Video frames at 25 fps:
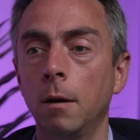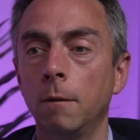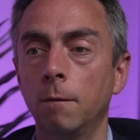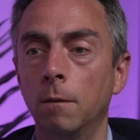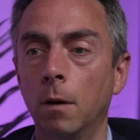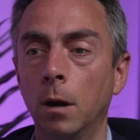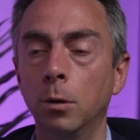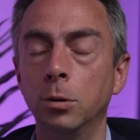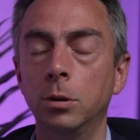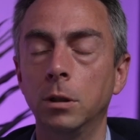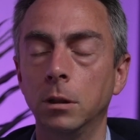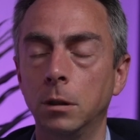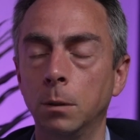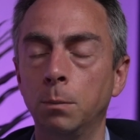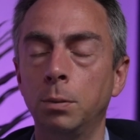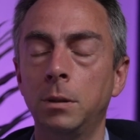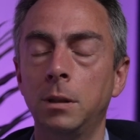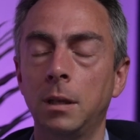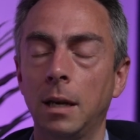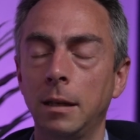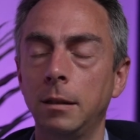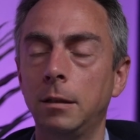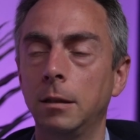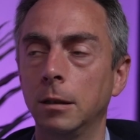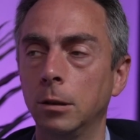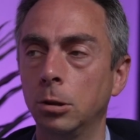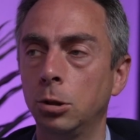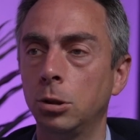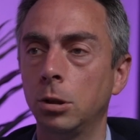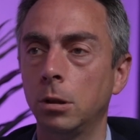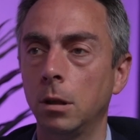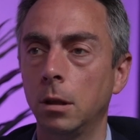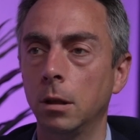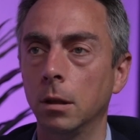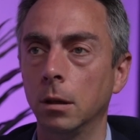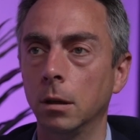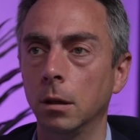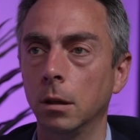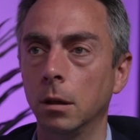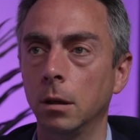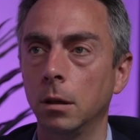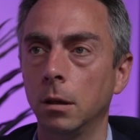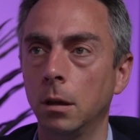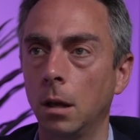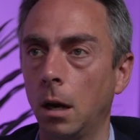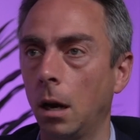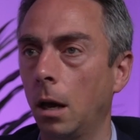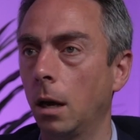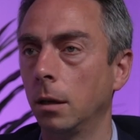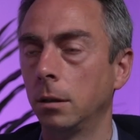votes as a percentage than
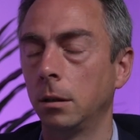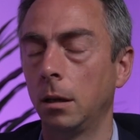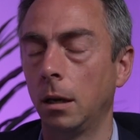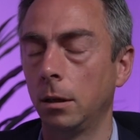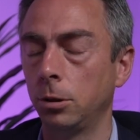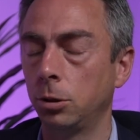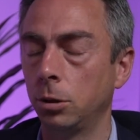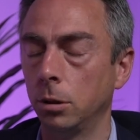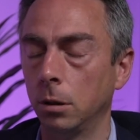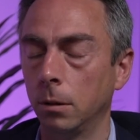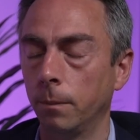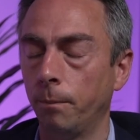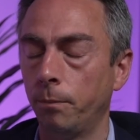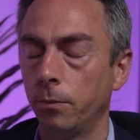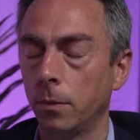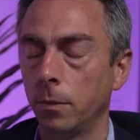the last election